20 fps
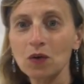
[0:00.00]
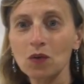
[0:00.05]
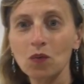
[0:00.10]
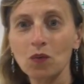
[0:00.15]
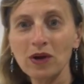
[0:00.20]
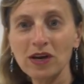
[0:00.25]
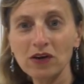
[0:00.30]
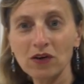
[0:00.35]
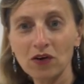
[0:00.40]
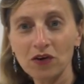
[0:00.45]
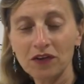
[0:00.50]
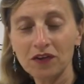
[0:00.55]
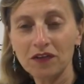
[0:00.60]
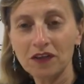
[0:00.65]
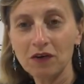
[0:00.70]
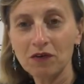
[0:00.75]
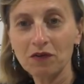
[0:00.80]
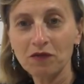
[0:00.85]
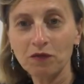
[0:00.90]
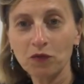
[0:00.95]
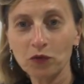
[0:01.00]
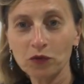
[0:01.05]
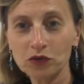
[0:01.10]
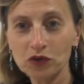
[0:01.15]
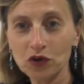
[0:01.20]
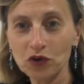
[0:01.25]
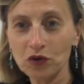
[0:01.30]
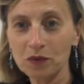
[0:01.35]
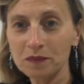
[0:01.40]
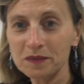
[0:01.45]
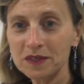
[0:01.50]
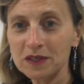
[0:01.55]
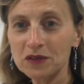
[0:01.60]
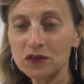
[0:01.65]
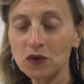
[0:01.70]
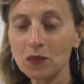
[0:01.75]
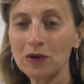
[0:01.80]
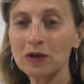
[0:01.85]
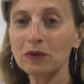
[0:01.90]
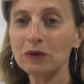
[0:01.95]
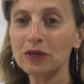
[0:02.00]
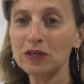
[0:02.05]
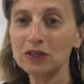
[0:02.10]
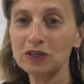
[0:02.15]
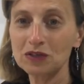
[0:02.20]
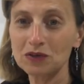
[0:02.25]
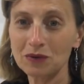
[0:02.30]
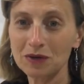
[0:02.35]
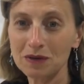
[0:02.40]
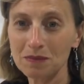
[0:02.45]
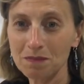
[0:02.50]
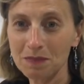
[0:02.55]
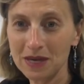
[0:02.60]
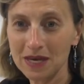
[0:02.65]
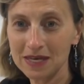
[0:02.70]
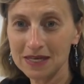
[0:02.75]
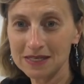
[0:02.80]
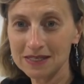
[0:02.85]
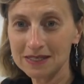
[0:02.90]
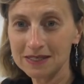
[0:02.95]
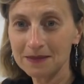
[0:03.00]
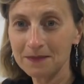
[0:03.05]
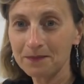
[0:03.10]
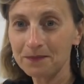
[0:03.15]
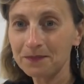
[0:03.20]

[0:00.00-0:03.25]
We know that there are 4 terms, so we're looking to do it in pairs.